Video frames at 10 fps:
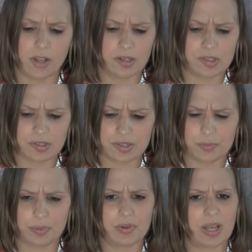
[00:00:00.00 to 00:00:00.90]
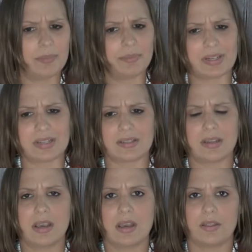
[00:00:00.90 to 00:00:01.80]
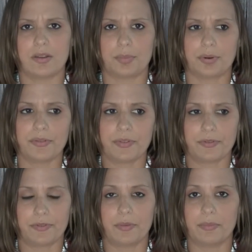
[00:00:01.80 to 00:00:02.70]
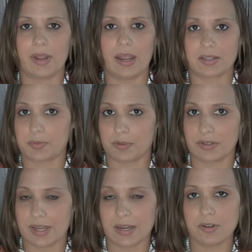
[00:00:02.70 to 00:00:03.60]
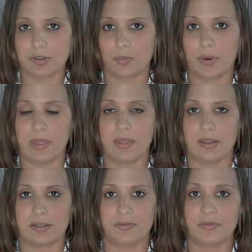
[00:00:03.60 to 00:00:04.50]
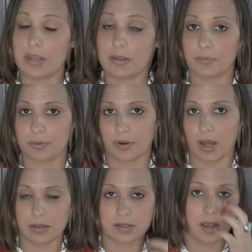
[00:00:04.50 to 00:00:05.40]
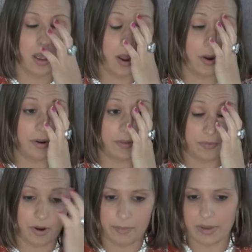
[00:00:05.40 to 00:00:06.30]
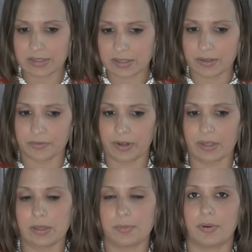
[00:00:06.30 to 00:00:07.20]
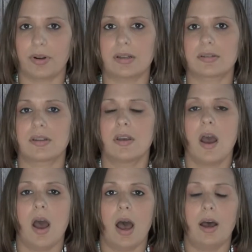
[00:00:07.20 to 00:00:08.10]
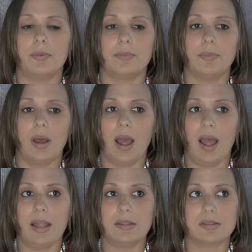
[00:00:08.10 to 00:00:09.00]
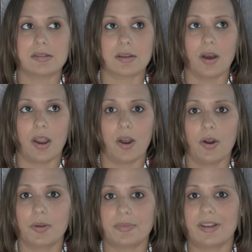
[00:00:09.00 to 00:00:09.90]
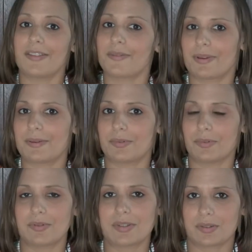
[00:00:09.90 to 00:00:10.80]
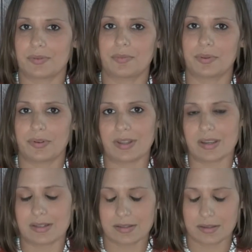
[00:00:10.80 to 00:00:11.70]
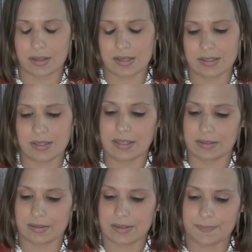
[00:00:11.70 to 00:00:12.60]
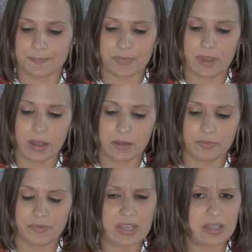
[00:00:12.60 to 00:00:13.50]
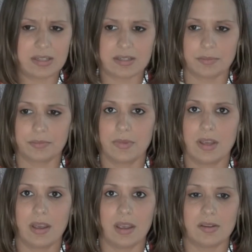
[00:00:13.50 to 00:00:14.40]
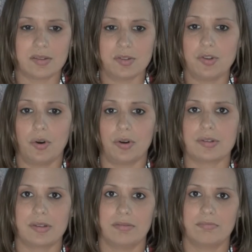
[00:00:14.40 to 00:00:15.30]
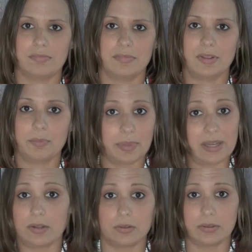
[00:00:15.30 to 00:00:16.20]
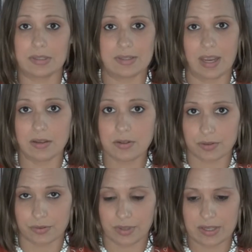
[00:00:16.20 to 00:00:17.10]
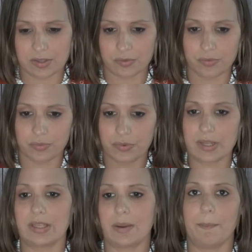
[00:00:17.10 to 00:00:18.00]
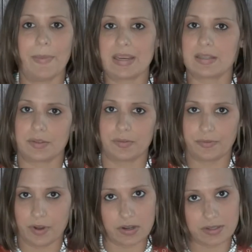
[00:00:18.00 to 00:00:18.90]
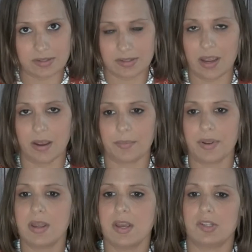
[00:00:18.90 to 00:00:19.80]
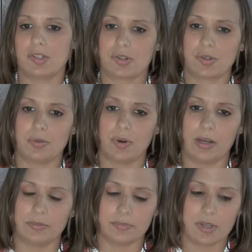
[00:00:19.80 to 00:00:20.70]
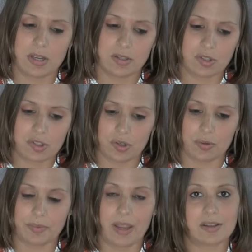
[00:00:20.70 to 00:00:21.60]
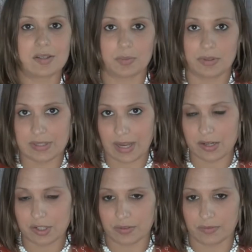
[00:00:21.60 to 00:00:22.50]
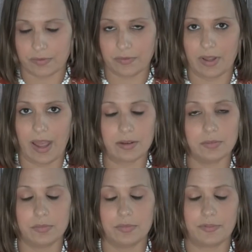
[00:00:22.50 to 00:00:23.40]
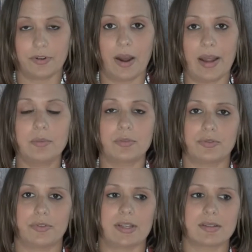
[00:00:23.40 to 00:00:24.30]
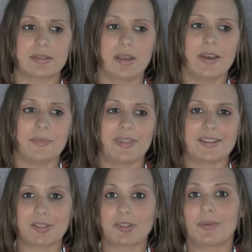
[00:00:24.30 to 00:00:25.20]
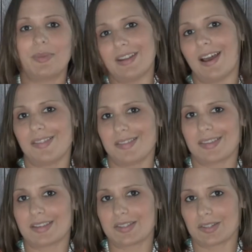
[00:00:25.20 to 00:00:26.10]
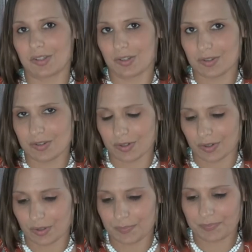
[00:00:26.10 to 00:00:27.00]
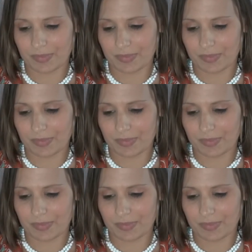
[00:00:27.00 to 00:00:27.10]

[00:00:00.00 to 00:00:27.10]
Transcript: I don't support companies that profit from exploitation, whether that's a vegan product or an environmentally friendly product. And I hope that other people also employ these things. Veganism is not the be-all and end-all. It's a really amazing first step to stop exploitation for our animal friends. But there's so many other things that you can do.